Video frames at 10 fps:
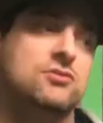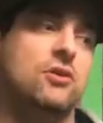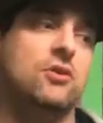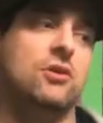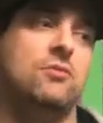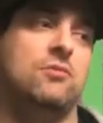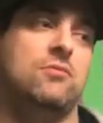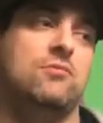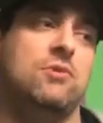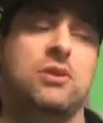So
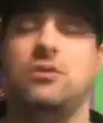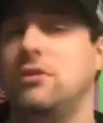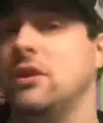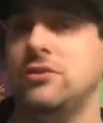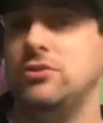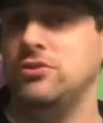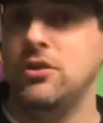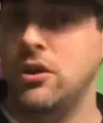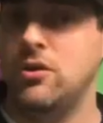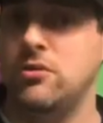little do you
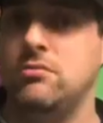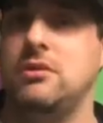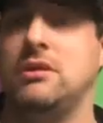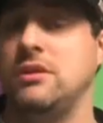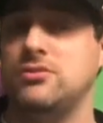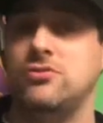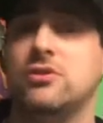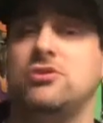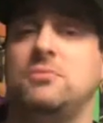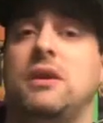know, in the
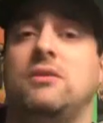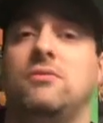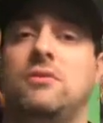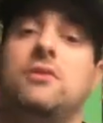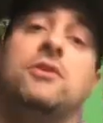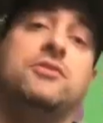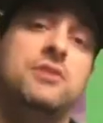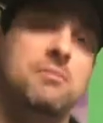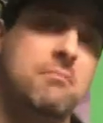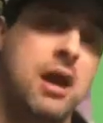instruction manual, there
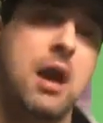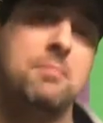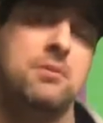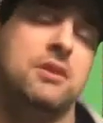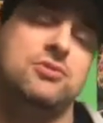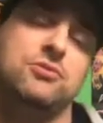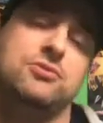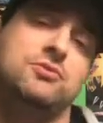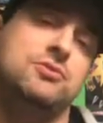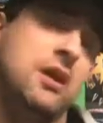is a map that
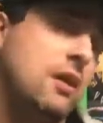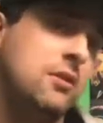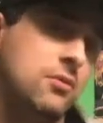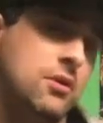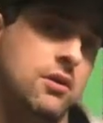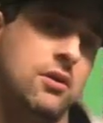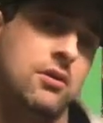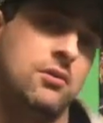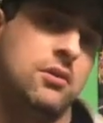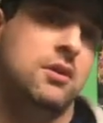shows you exactly where to
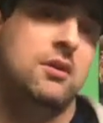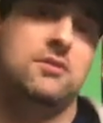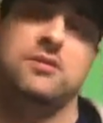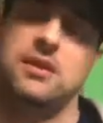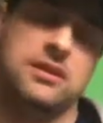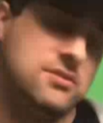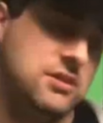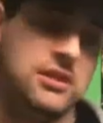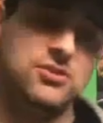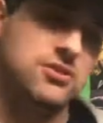go to get
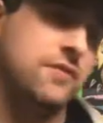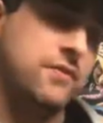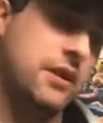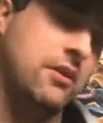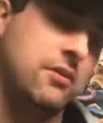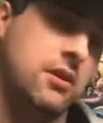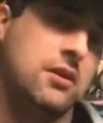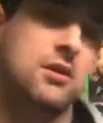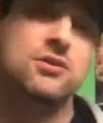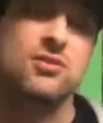to each different
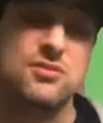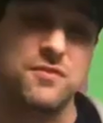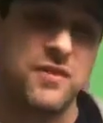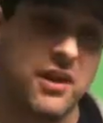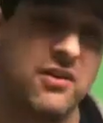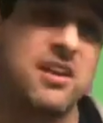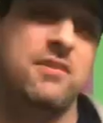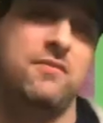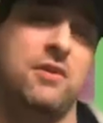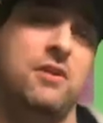area. So it's very,
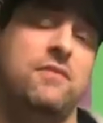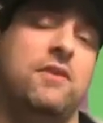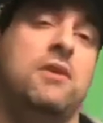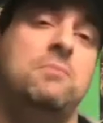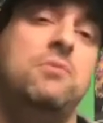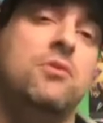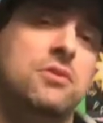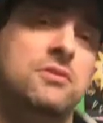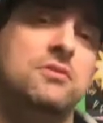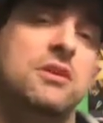very, very
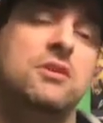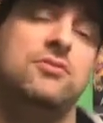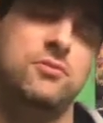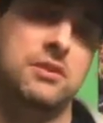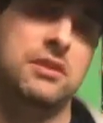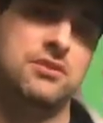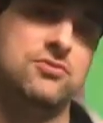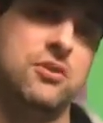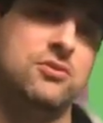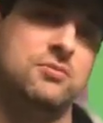important to read the
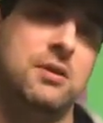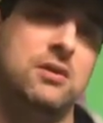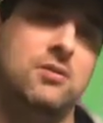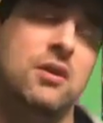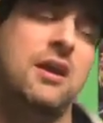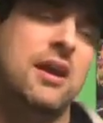instruction manual.